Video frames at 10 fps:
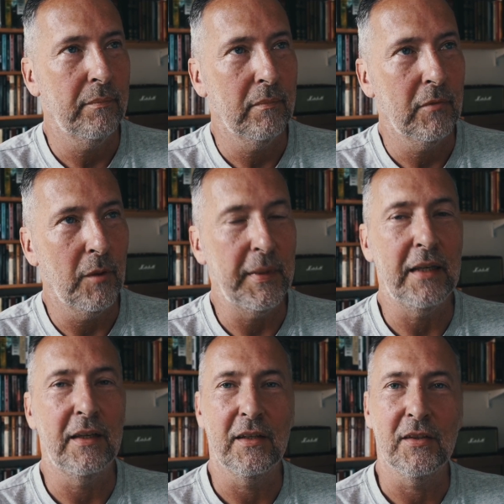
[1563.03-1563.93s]

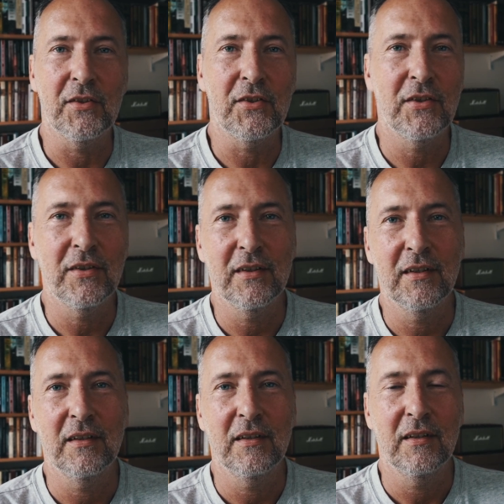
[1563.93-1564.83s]
comedians,
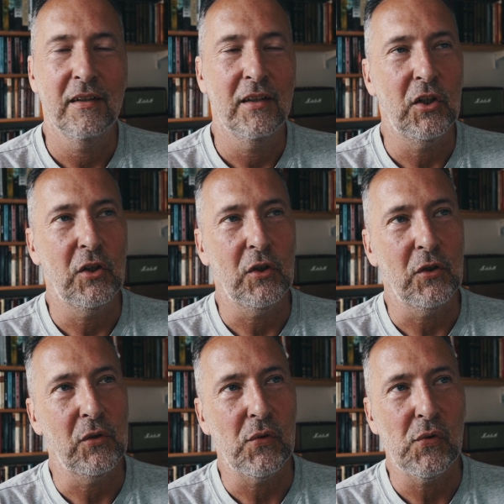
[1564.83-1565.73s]
you know,
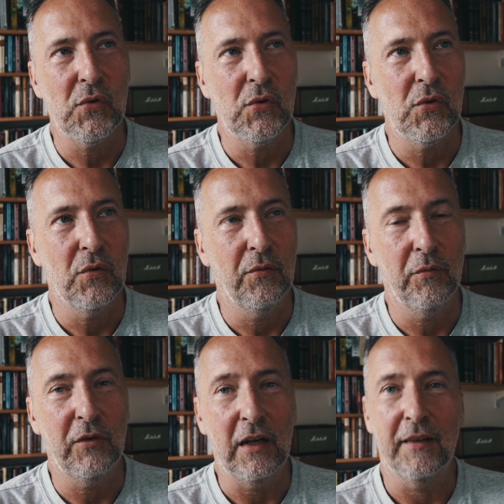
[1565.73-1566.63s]

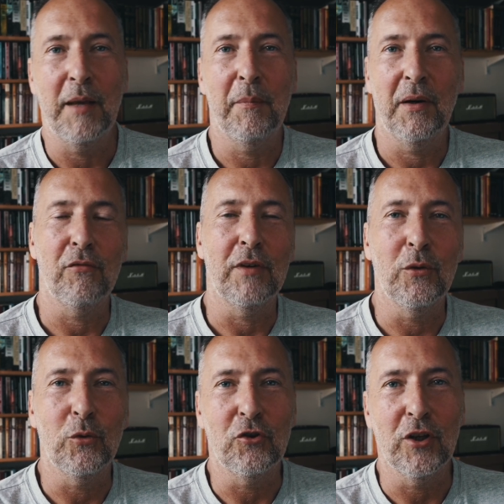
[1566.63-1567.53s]
telling their
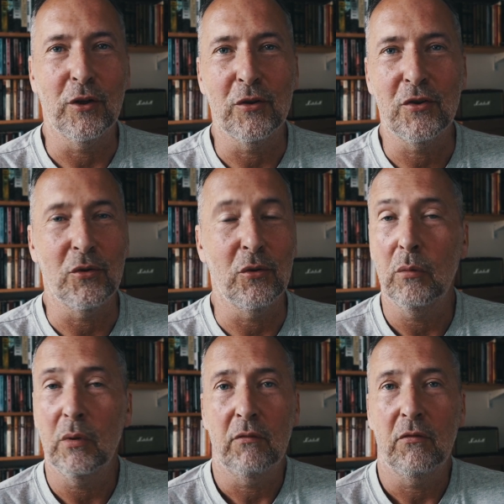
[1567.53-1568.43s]
mother-in-law jokes or
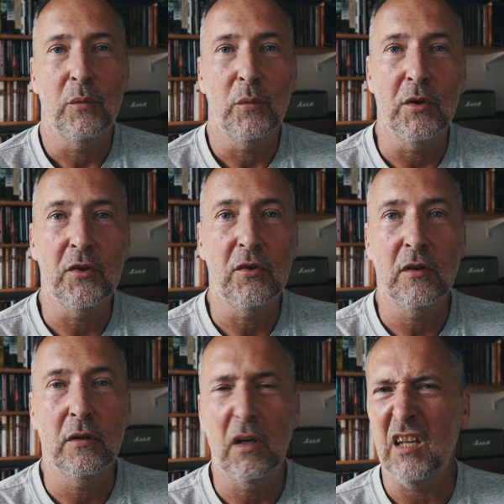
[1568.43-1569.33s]
whatever it was.
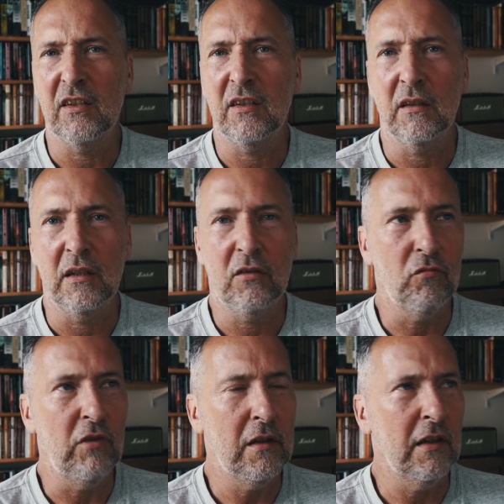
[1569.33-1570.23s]
Us, that's
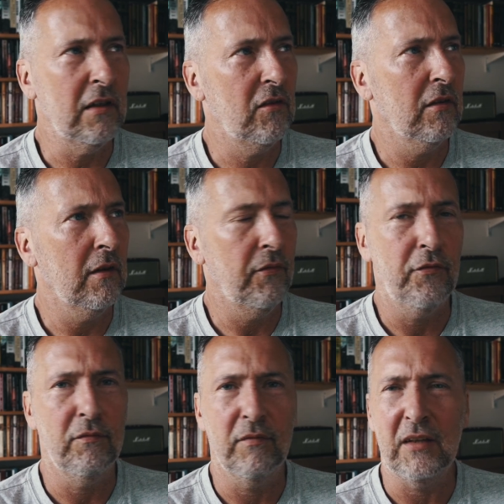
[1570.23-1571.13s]
that's uh,
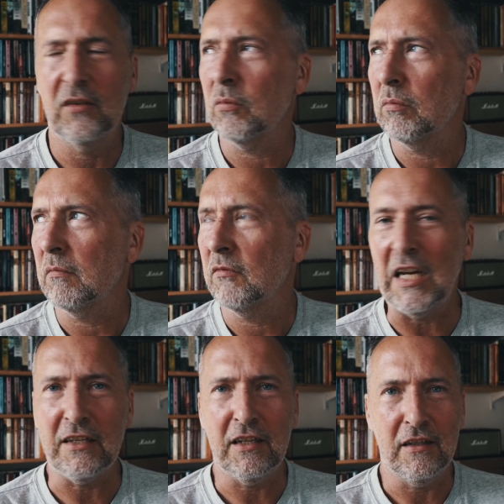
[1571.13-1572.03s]
that's
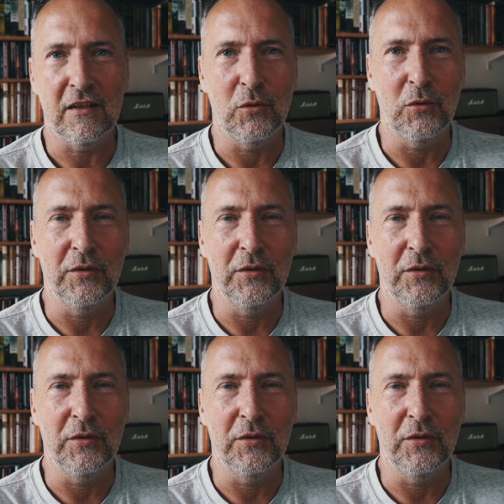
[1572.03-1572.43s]
sexist or